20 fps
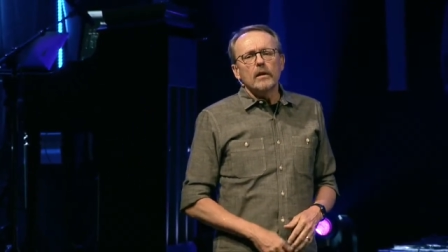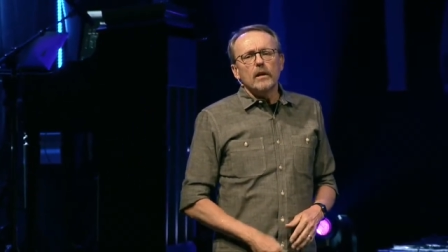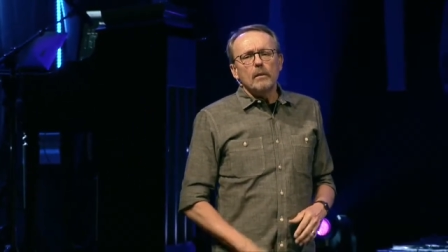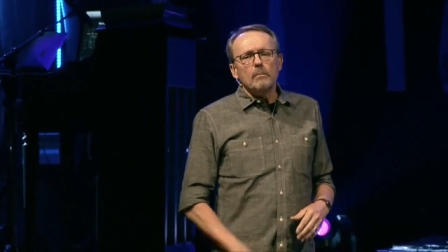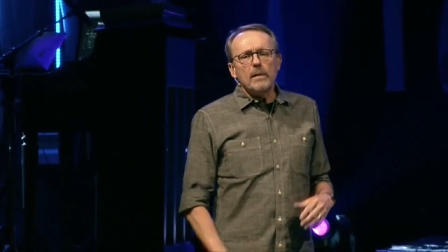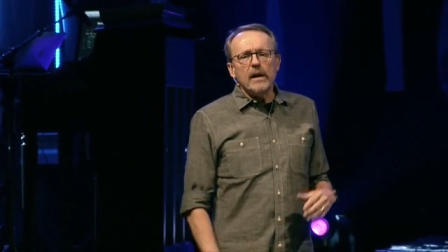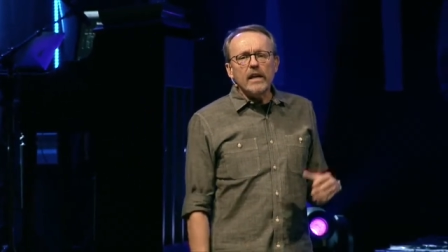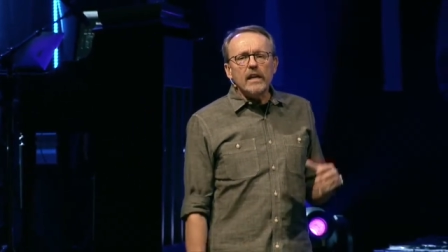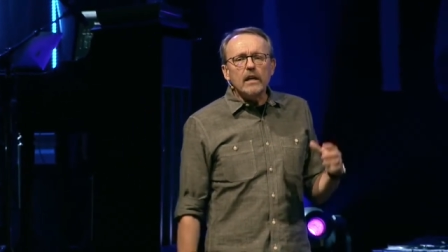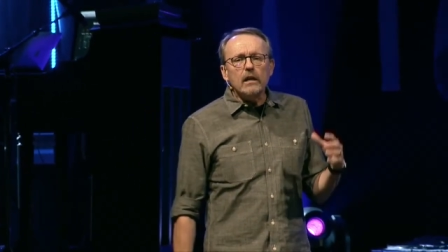
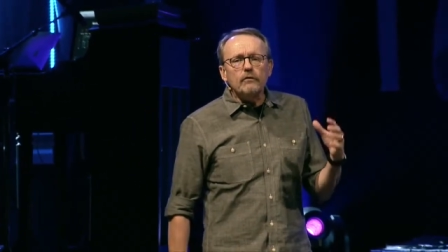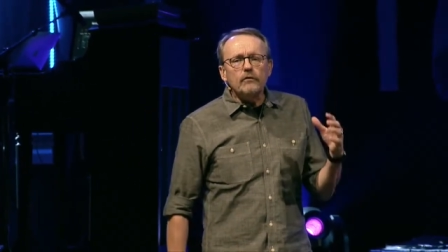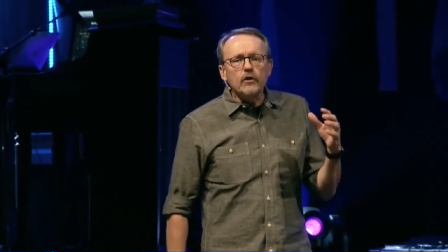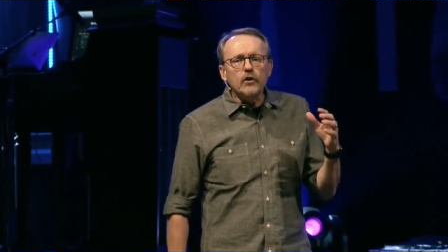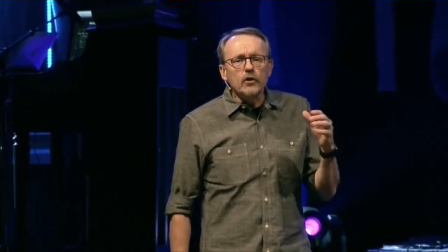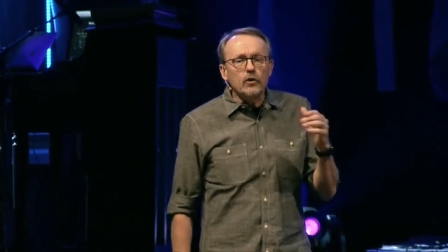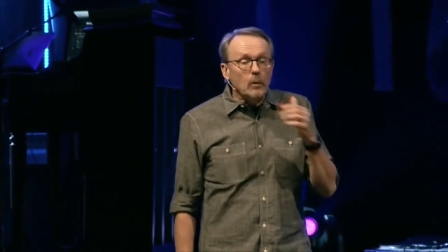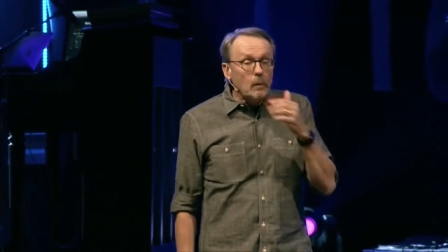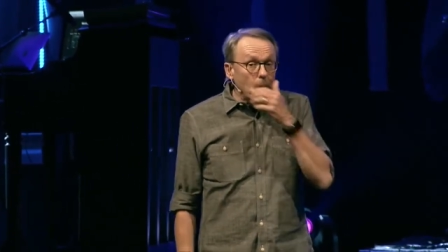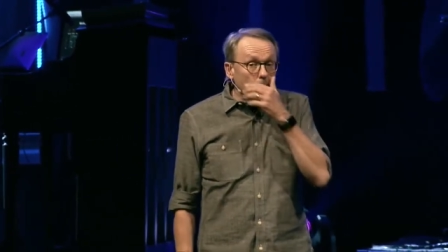Many of
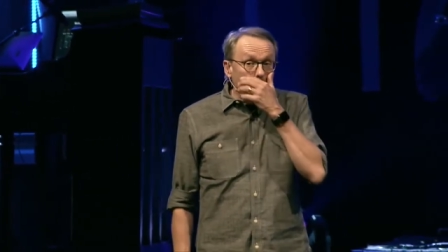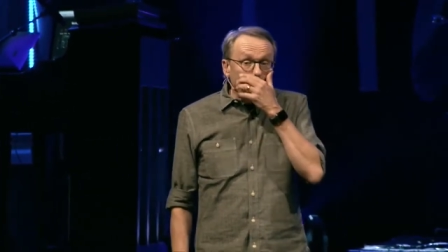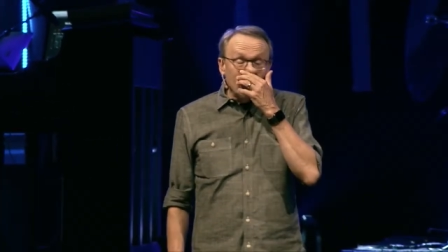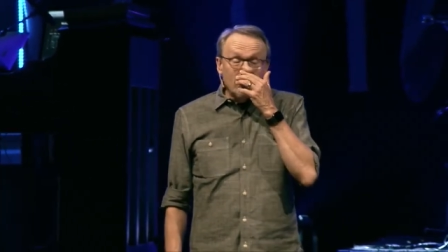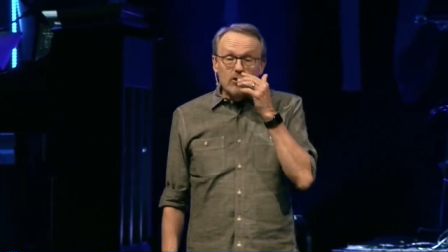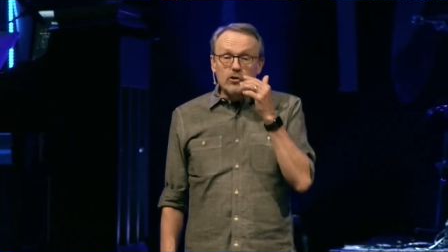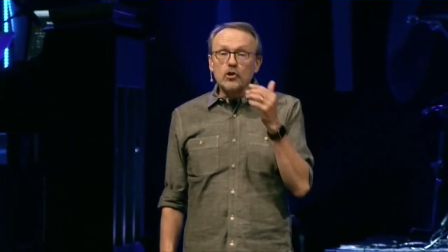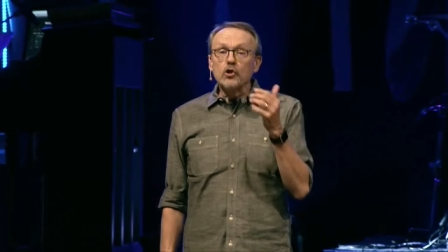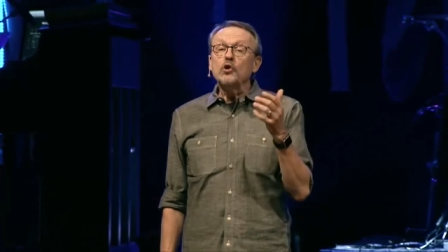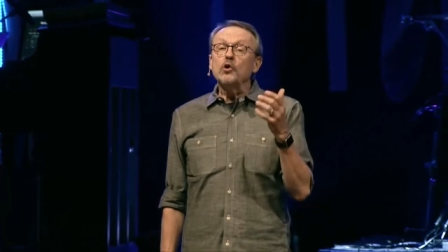you
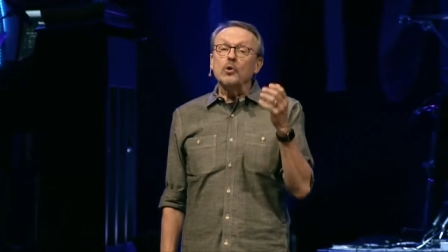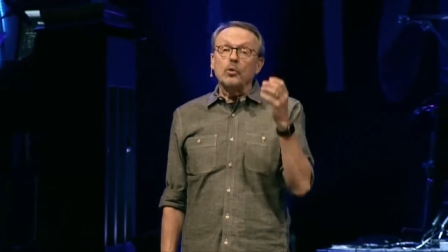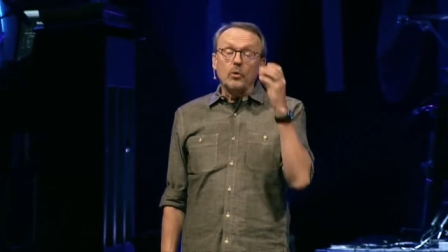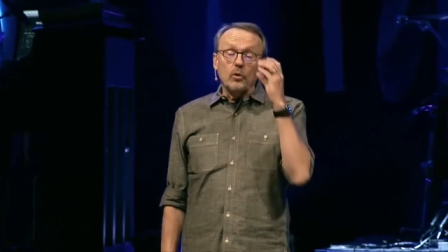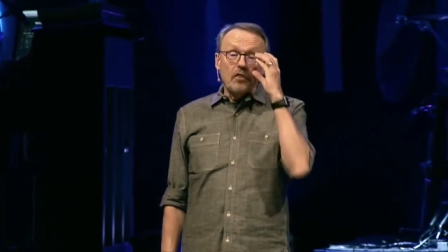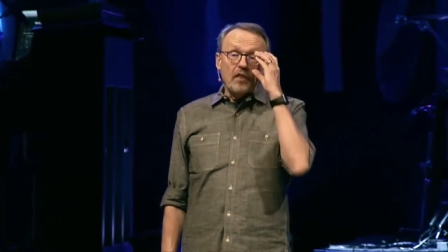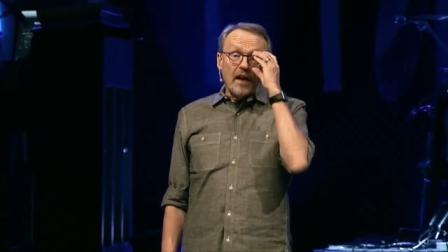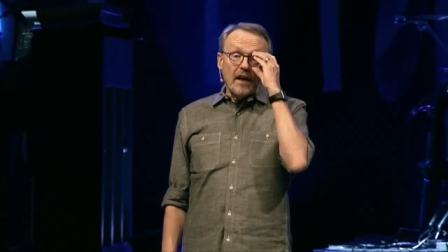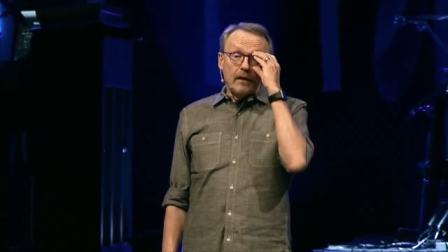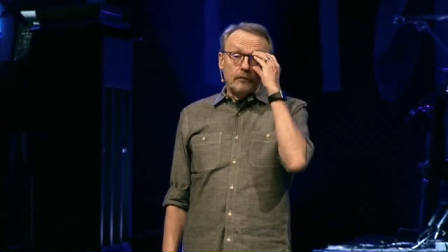do,
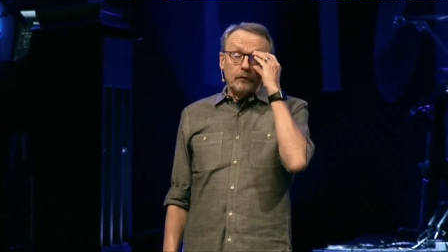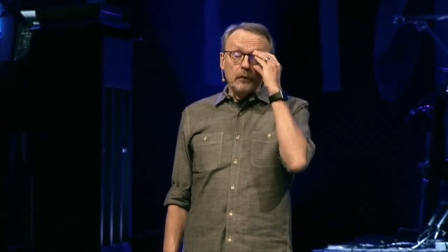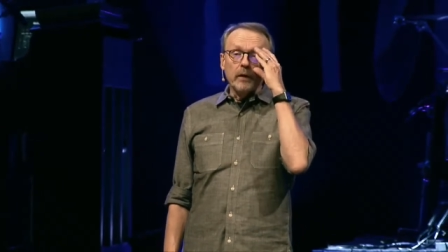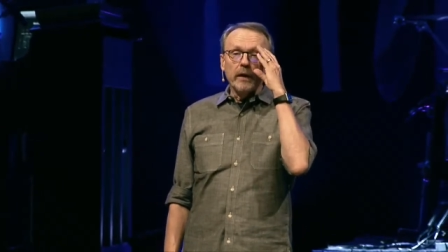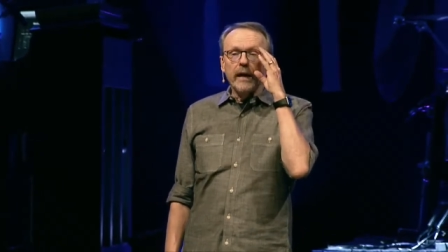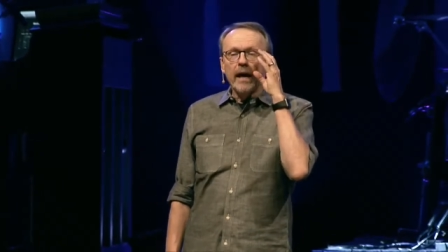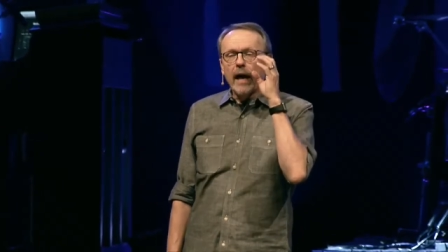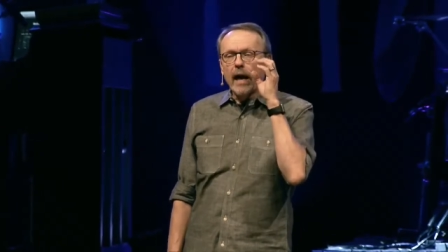thankfully,